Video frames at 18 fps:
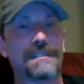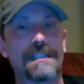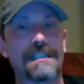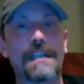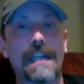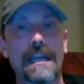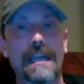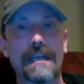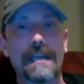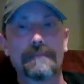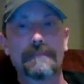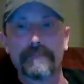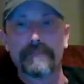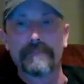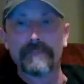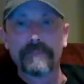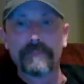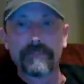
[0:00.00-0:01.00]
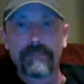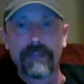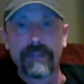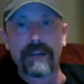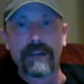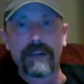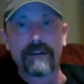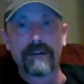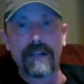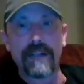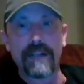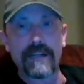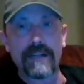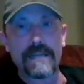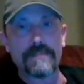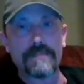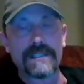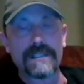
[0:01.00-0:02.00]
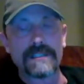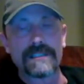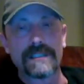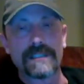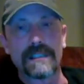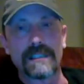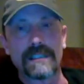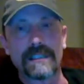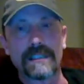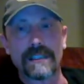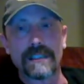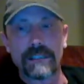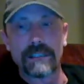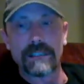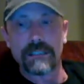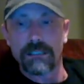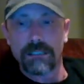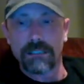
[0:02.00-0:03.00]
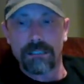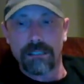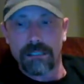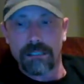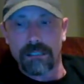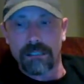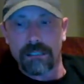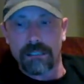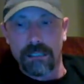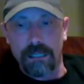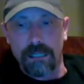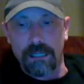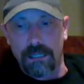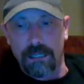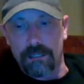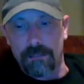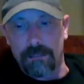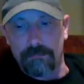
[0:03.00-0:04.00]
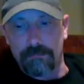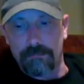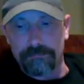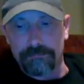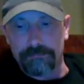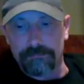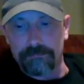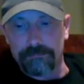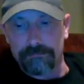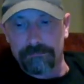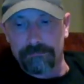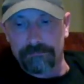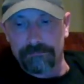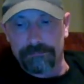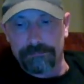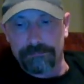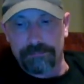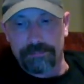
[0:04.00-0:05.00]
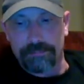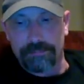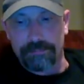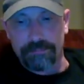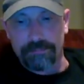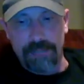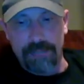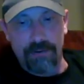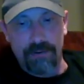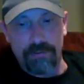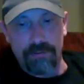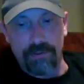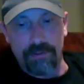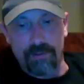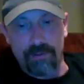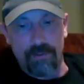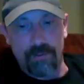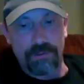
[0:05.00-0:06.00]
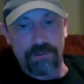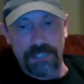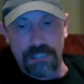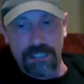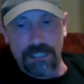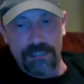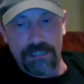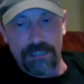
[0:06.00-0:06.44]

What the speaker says: game there on ABC. I don't know who was on.